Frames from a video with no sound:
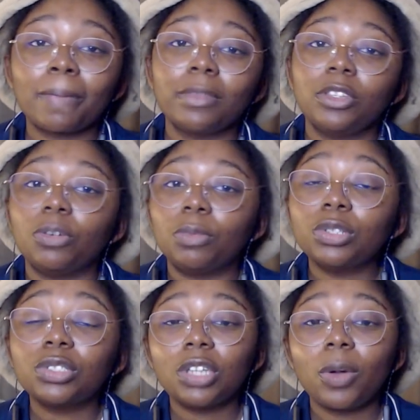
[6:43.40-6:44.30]
you're
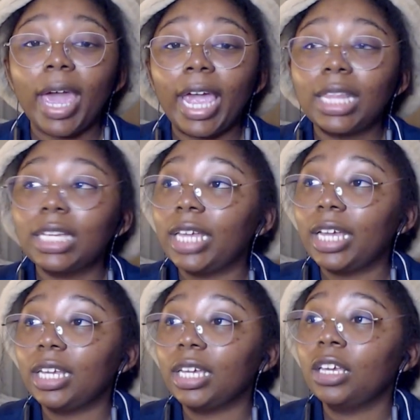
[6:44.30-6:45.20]
more so
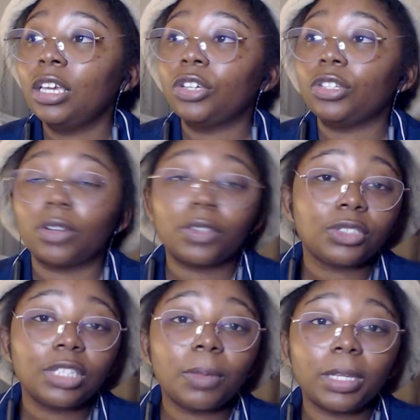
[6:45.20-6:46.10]
alienating your other
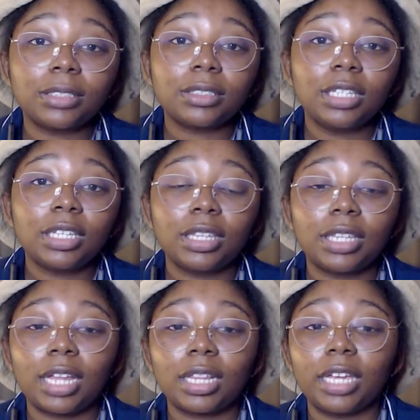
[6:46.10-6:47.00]
siblings, thinking
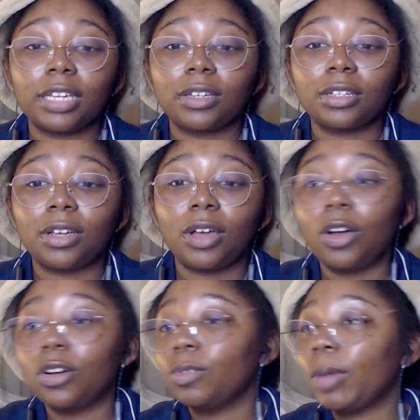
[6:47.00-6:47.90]
that like,
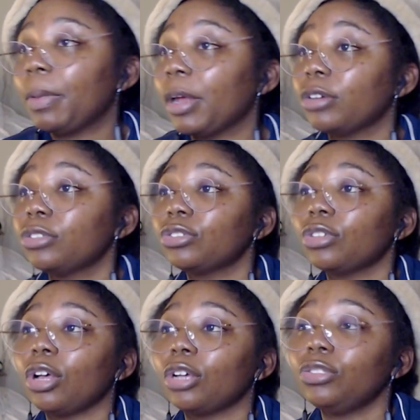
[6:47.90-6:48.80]
oh, my parents
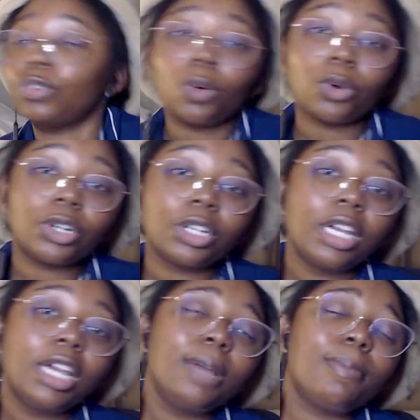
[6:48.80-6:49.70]
adore
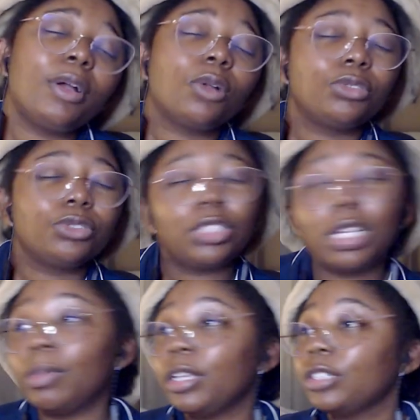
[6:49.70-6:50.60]
my older
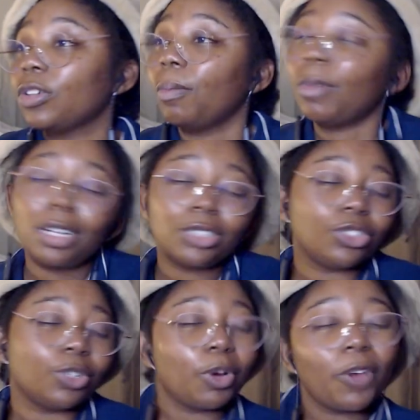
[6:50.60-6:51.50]
siblings so much,
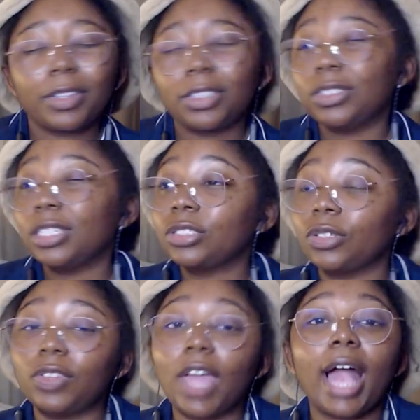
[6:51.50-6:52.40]
they're perfect at this,
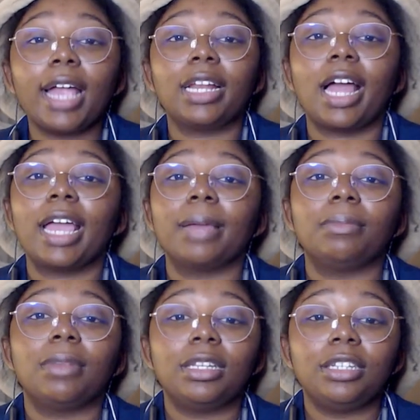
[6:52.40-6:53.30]
they're that, and
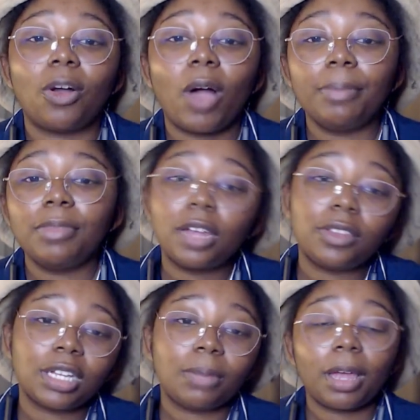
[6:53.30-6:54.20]
I'm
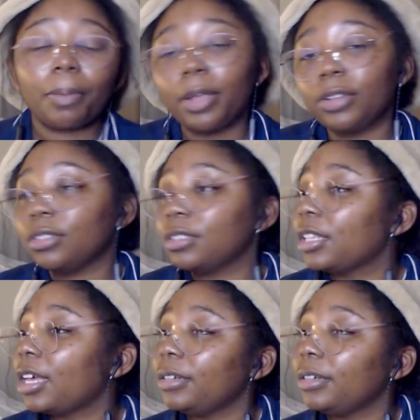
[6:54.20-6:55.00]
nothing, I'm not better than that,